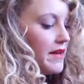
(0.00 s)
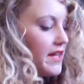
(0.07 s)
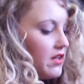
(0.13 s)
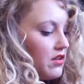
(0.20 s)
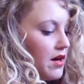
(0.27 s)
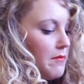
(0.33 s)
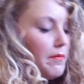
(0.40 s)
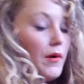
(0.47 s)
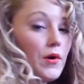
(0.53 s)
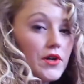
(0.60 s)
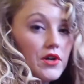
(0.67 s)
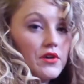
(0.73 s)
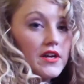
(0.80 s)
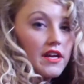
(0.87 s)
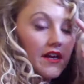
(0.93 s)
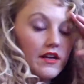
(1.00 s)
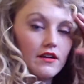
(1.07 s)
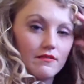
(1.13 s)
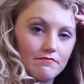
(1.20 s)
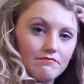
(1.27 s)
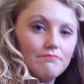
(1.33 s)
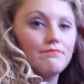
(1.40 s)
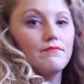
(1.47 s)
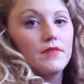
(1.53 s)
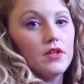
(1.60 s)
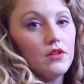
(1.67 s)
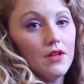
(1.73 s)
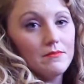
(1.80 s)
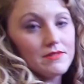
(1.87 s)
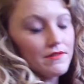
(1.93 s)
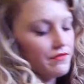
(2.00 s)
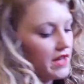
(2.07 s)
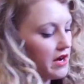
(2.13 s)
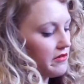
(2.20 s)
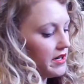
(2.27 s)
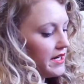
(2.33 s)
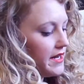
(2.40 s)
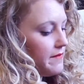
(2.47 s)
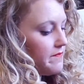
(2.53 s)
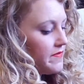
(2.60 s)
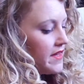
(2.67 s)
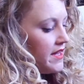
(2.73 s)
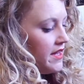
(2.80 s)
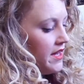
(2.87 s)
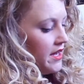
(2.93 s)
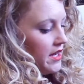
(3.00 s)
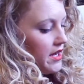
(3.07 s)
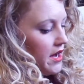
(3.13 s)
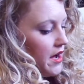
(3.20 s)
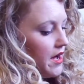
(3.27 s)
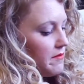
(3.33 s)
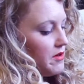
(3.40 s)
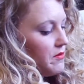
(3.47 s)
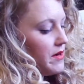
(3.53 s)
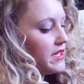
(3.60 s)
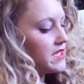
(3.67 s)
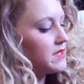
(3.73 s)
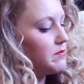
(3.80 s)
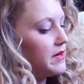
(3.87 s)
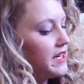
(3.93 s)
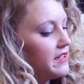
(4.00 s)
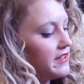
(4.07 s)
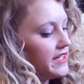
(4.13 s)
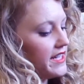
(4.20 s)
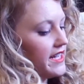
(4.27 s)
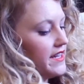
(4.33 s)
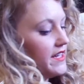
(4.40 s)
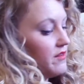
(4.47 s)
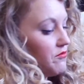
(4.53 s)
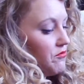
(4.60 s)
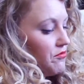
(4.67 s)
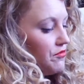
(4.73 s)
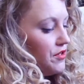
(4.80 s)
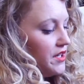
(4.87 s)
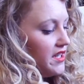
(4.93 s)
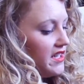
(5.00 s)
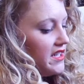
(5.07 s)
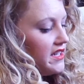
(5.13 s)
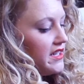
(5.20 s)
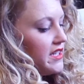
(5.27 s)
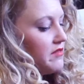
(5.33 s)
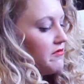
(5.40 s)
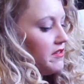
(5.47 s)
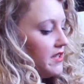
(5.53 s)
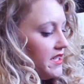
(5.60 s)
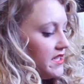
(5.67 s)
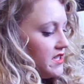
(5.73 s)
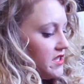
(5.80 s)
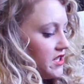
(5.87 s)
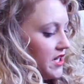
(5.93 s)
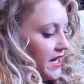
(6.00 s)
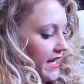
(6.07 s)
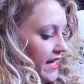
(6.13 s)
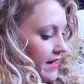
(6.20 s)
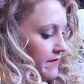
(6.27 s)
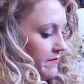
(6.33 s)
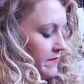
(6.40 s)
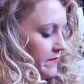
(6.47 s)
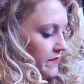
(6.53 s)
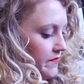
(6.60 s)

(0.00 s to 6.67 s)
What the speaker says: big clump or you'll get clumps of flour in it. You want to sprinkle it and then really, really stir it in.